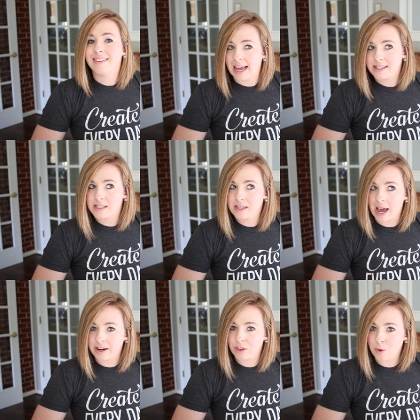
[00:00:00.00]
that's
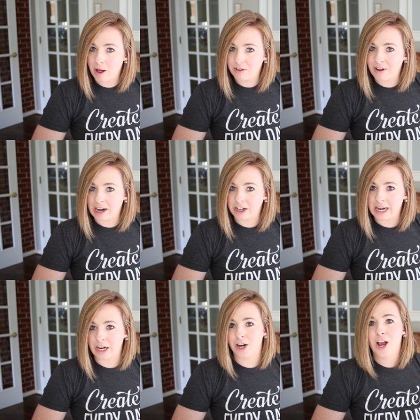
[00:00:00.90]
kind of the qualifier
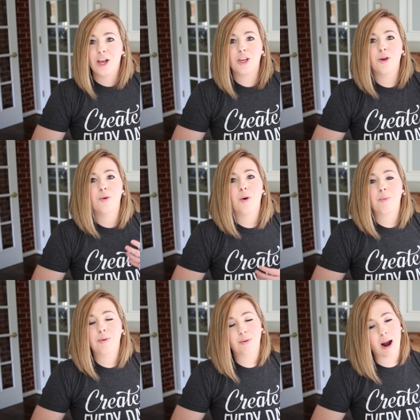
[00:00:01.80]
here,
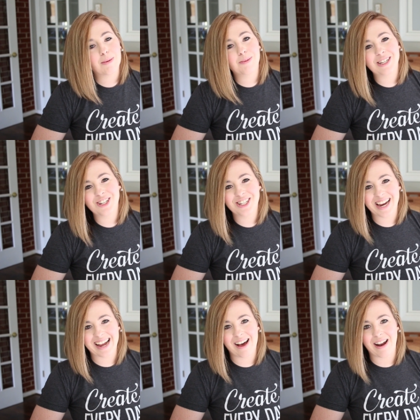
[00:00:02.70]
you probably should
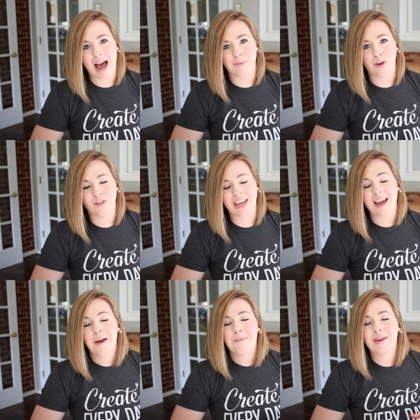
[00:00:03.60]
check out
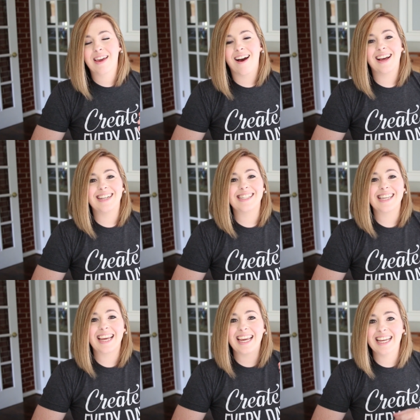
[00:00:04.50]
iMovie because
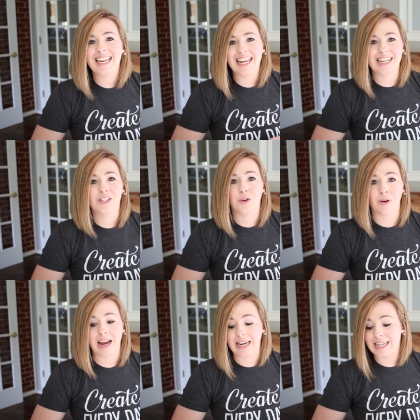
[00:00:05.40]
it is
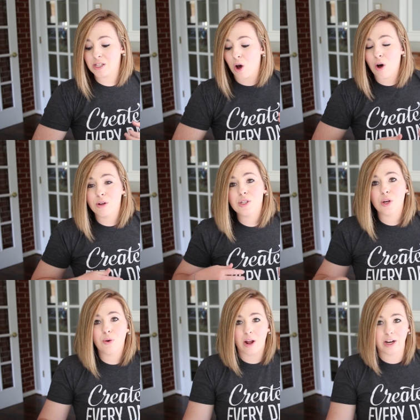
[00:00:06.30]
great. It's
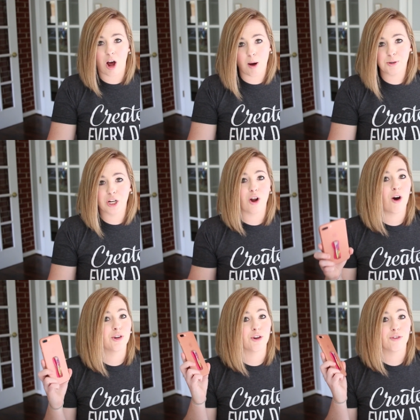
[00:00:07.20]
also got an option
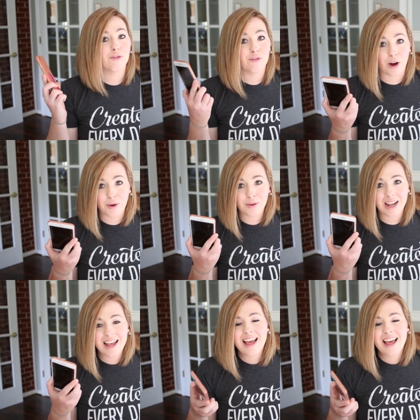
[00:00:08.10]
on your phone